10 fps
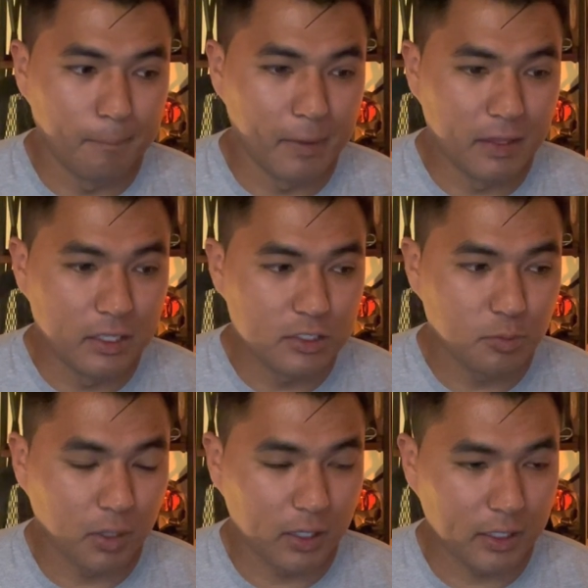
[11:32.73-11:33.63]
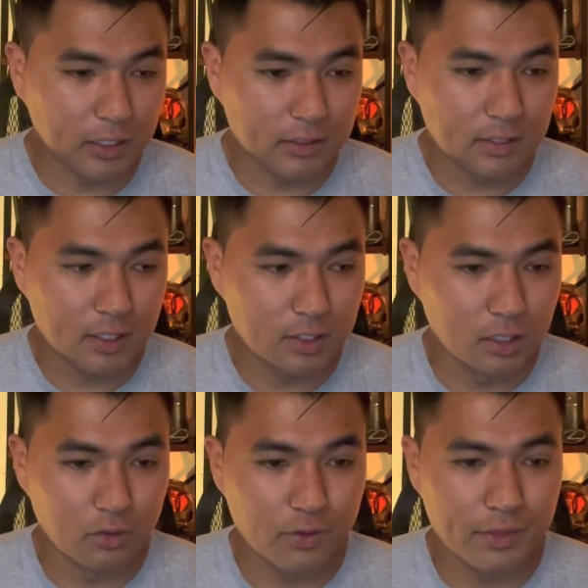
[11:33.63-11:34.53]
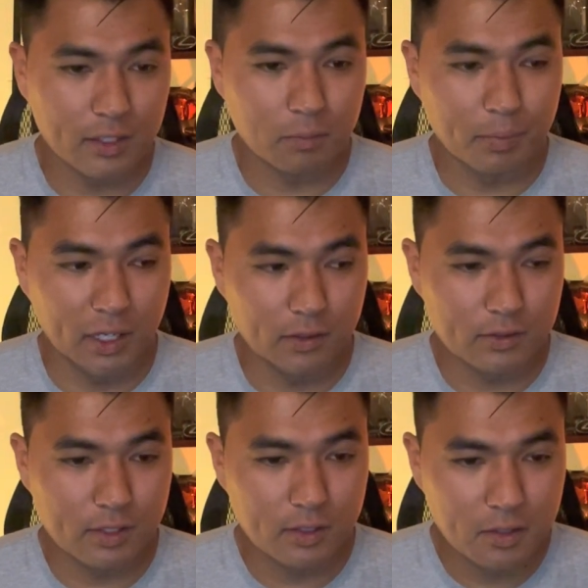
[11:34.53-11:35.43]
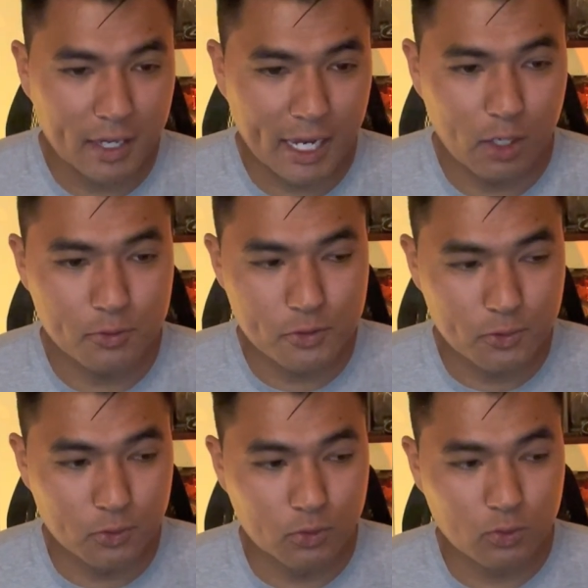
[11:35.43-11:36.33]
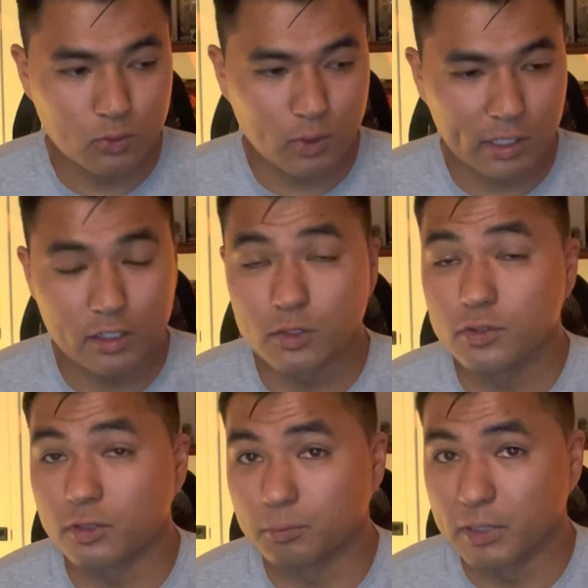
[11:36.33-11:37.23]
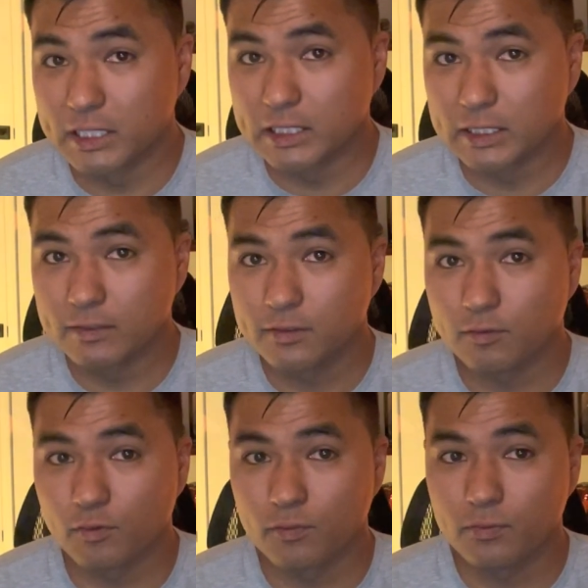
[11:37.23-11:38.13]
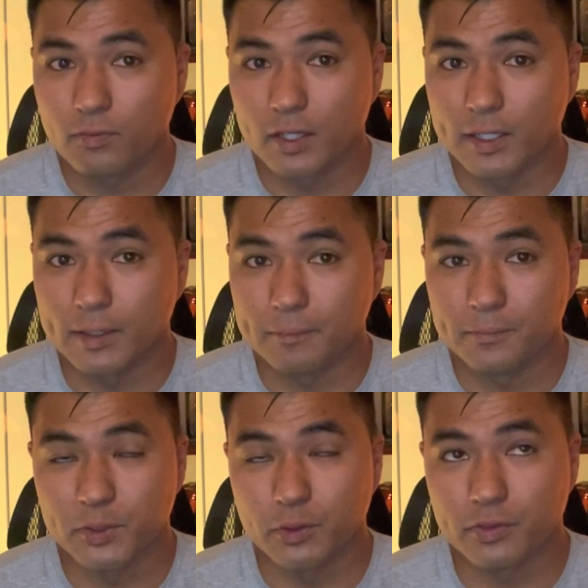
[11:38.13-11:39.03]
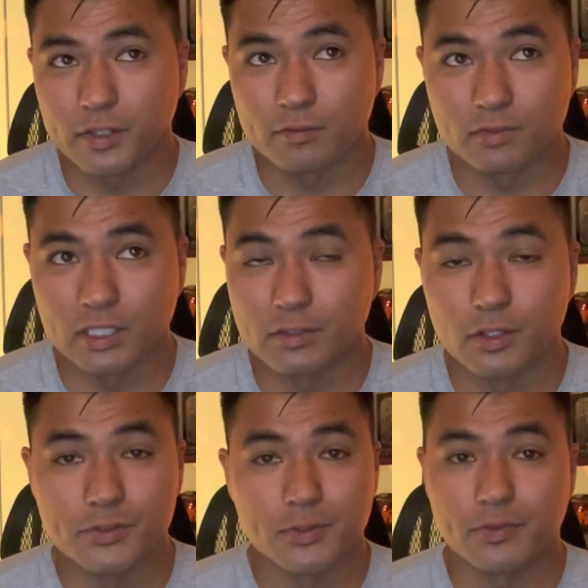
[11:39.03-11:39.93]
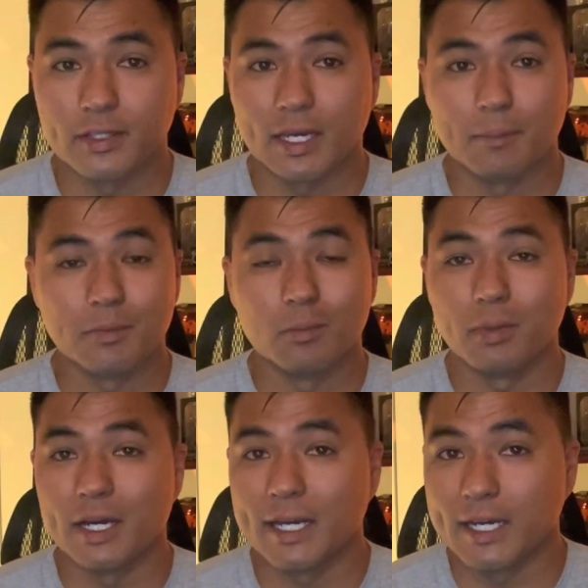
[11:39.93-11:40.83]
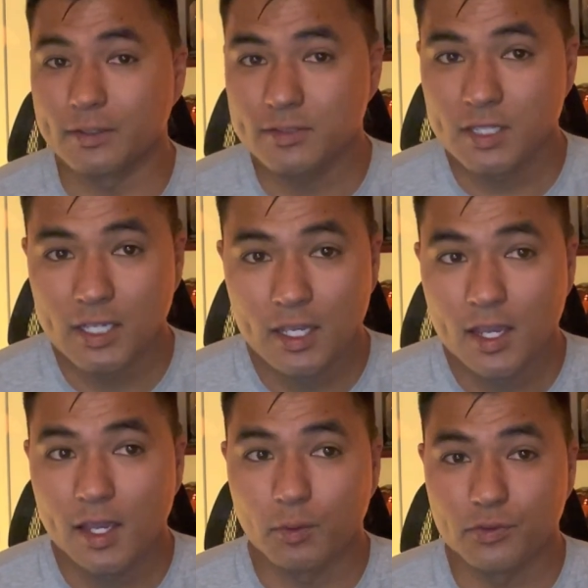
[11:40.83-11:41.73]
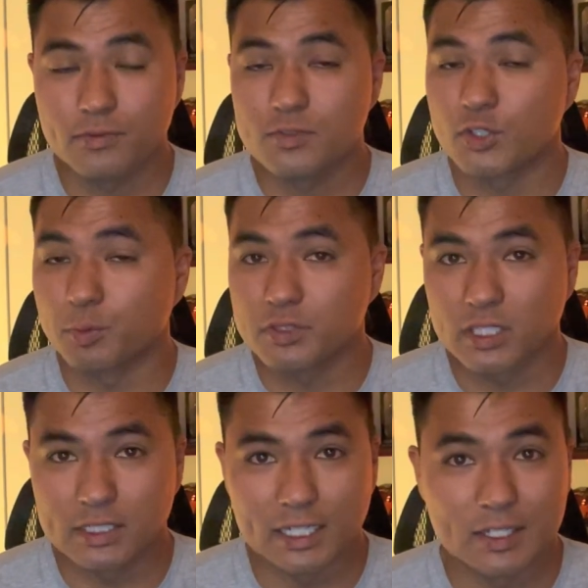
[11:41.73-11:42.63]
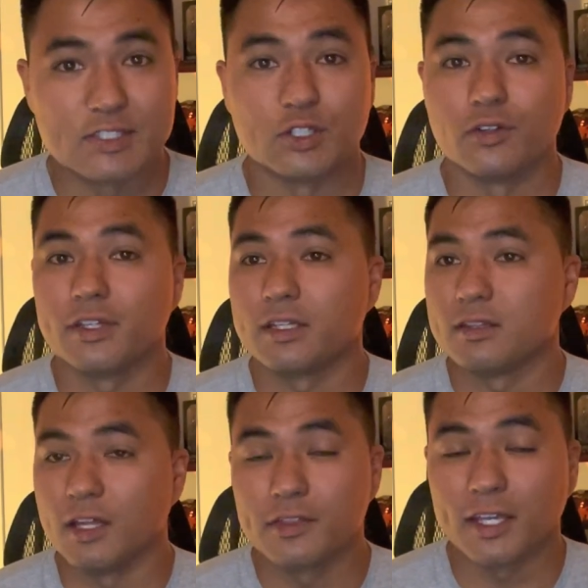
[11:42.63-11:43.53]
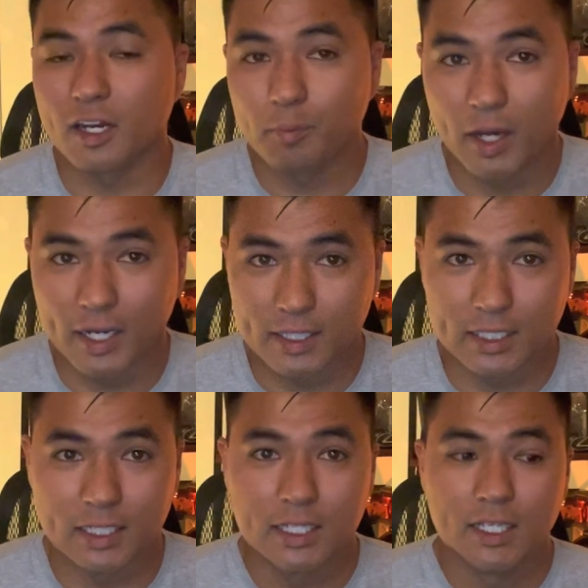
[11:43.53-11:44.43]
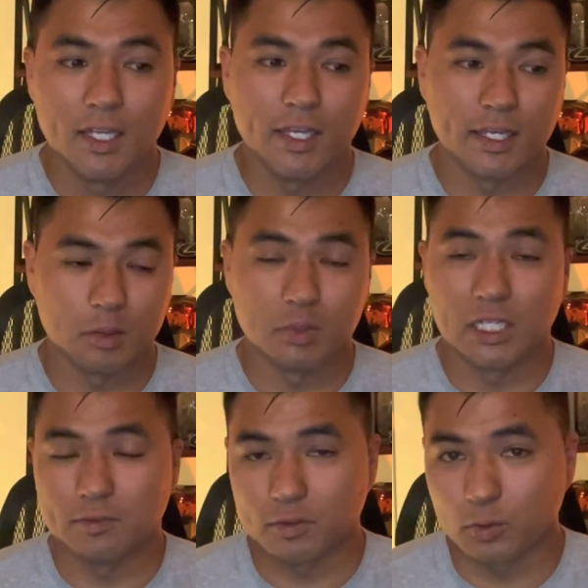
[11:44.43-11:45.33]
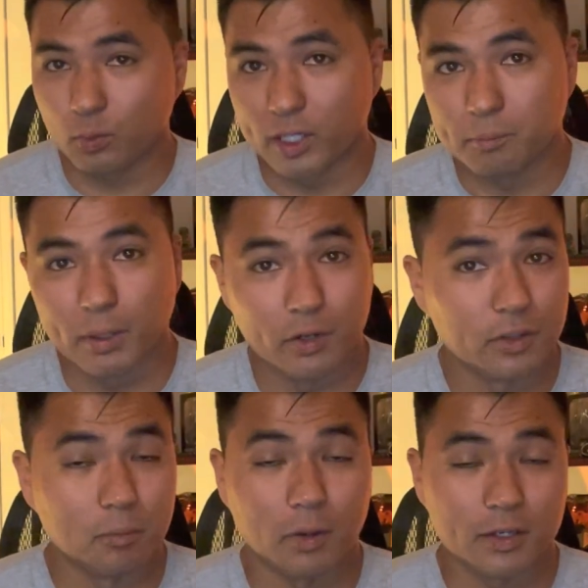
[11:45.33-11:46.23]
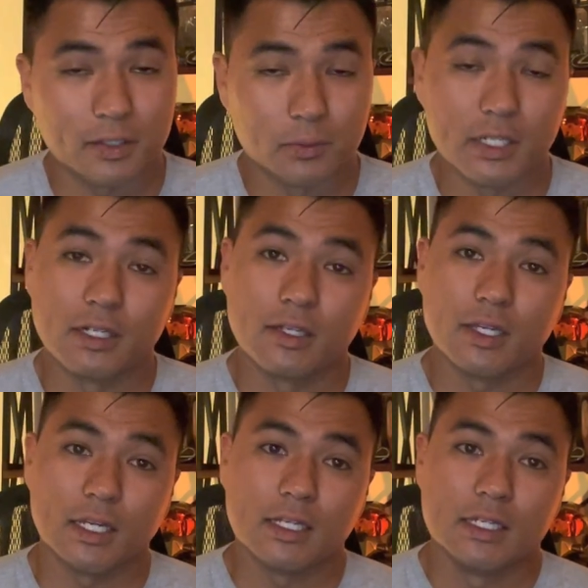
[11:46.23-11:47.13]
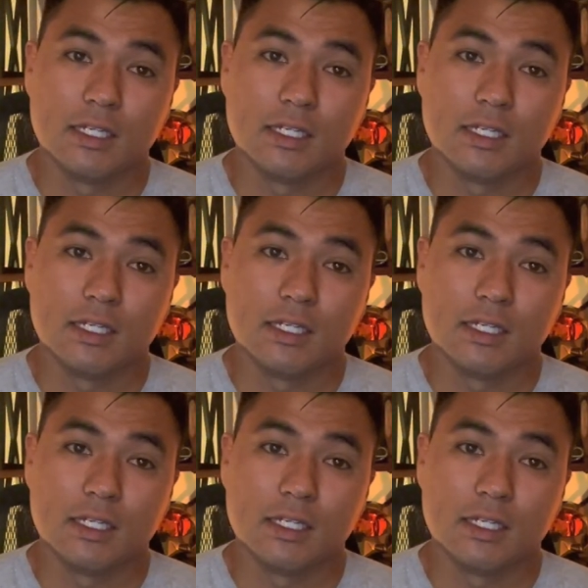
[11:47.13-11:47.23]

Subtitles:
in this market, if we think about how to use your budget, you think of VA loans. You think I'm going to buy a house with 0% down, nothing out of pocket, and I'm going to have a rate better than market rate. Okay,